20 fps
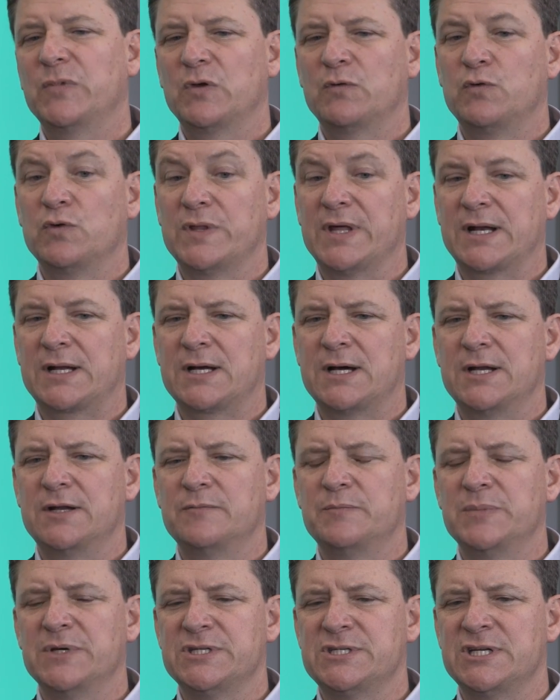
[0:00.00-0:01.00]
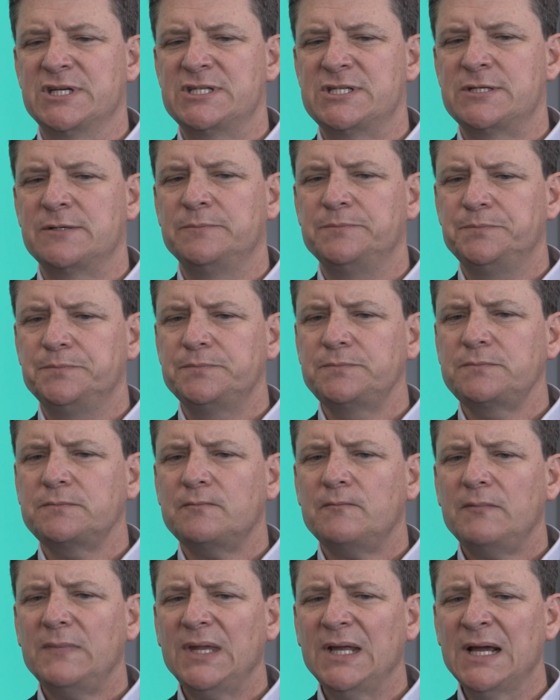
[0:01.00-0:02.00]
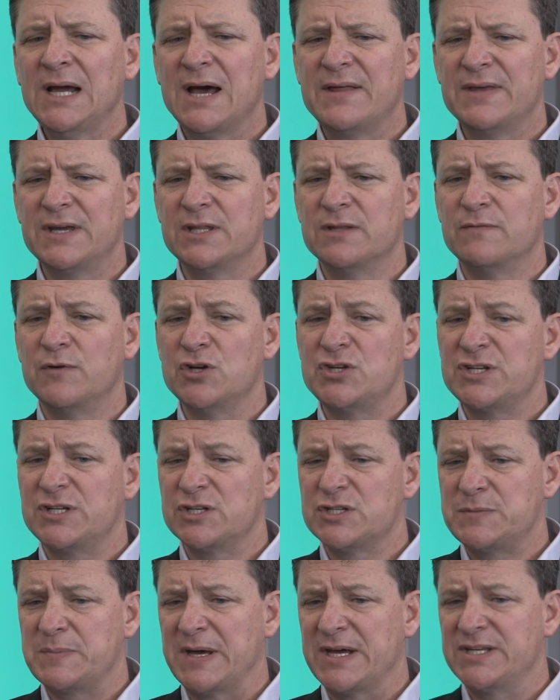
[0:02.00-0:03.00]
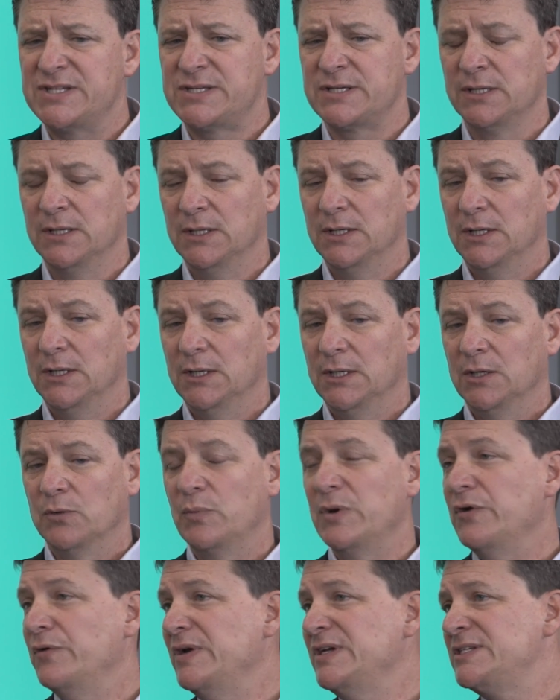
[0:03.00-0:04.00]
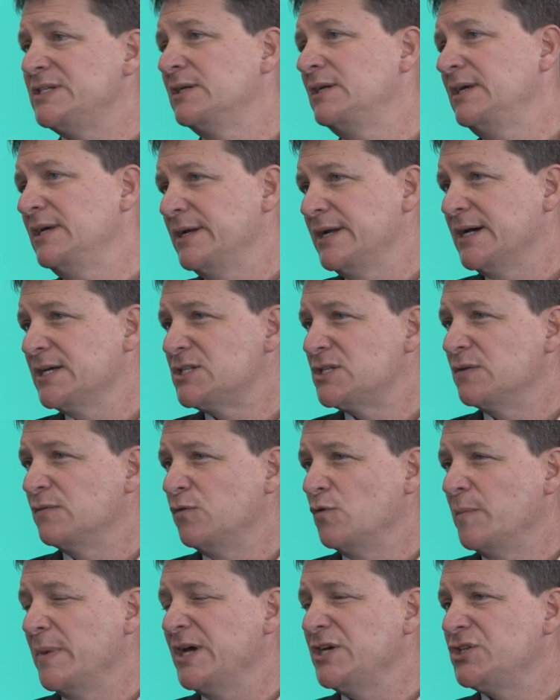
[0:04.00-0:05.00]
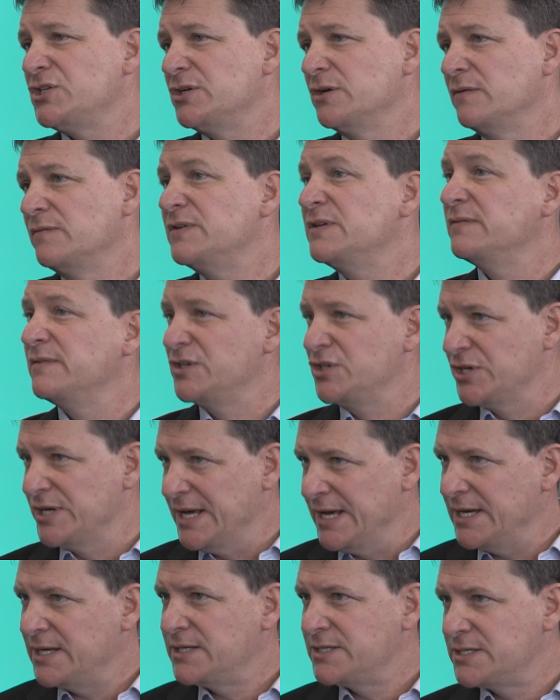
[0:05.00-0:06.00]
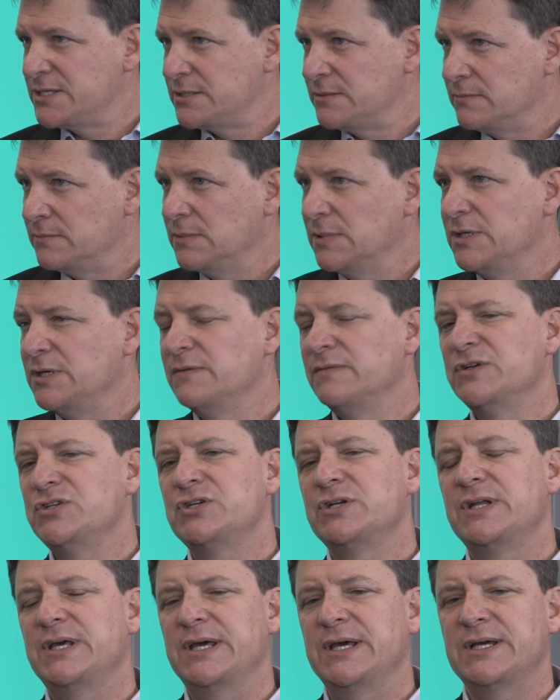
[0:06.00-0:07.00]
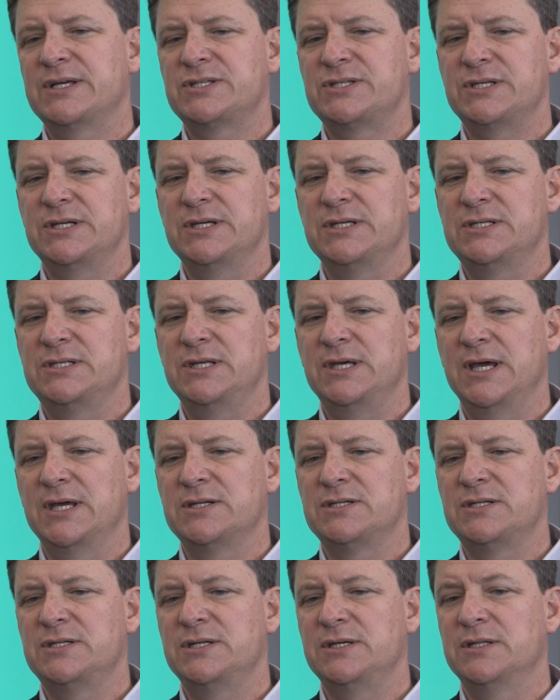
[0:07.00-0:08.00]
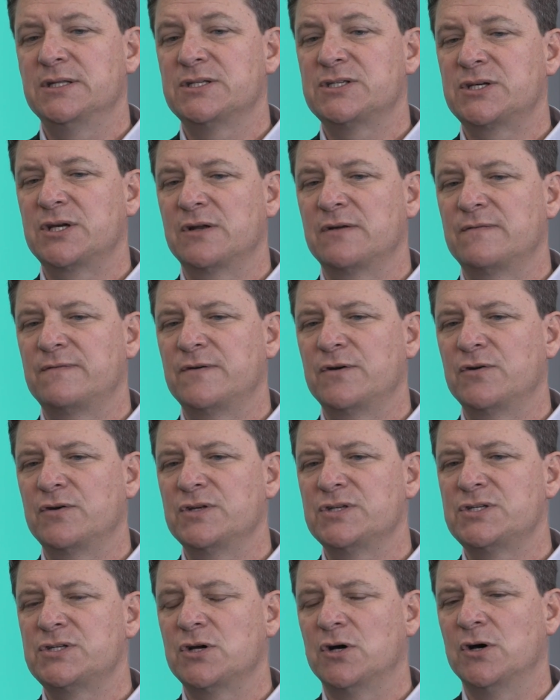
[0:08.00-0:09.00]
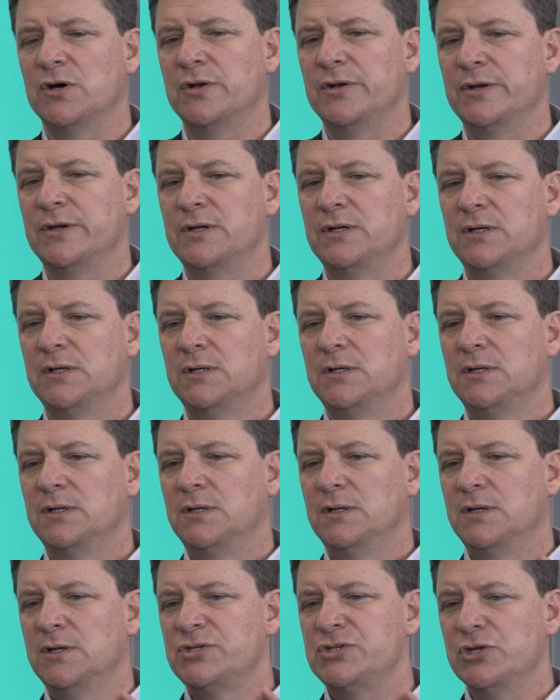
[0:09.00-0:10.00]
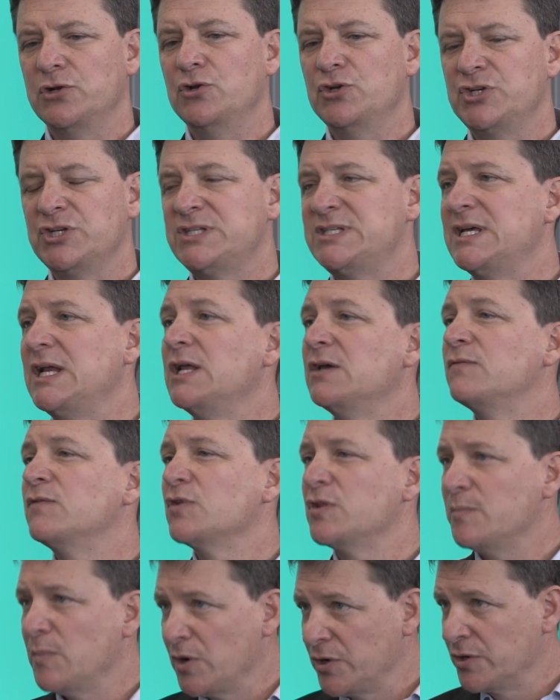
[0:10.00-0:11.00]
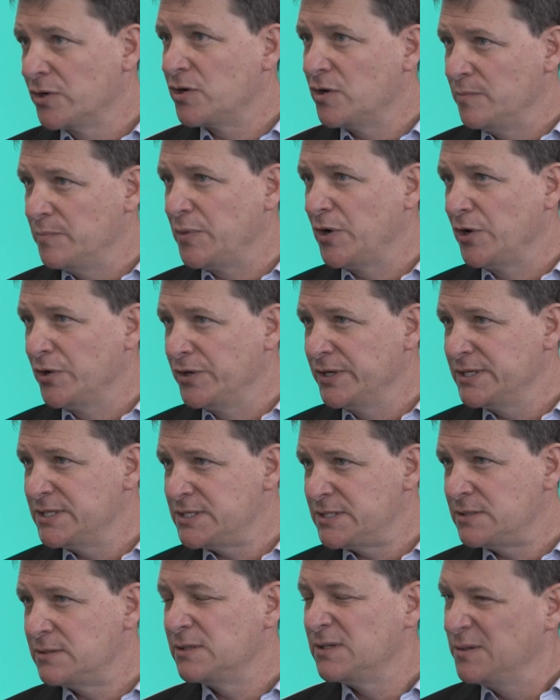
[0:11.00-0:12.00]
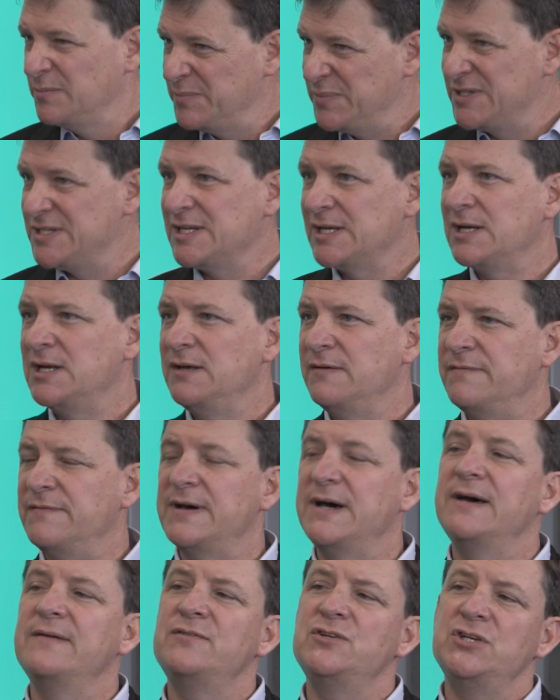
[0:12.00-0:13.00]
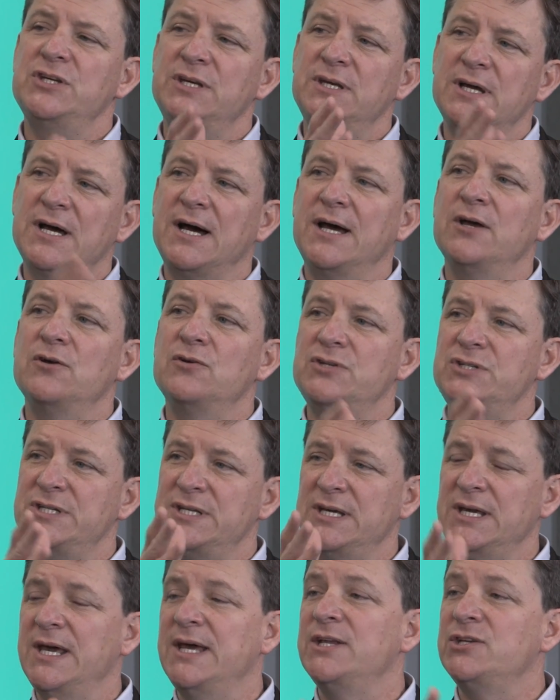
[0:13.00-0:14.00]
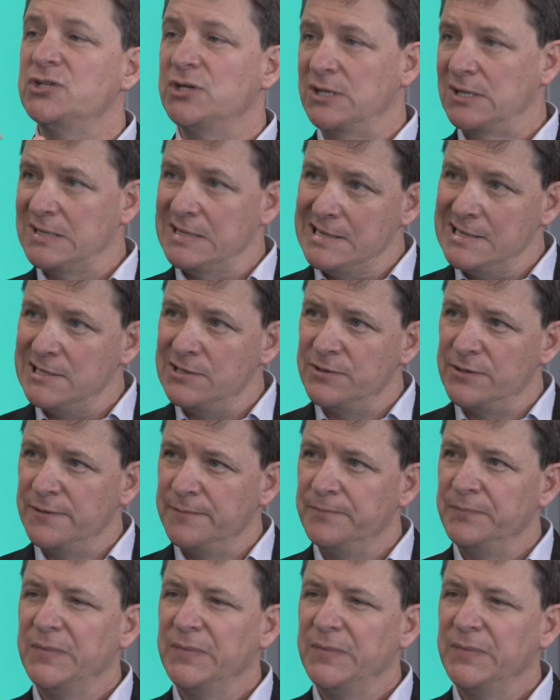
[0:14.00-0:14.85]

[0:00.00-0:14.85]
for that kind of business. I think in the vertical space, we recently announced the formation of Division X. Division X is the entity that's going to focus on solution selling for the modern components, particularly 5G, IoT, edge and cloud.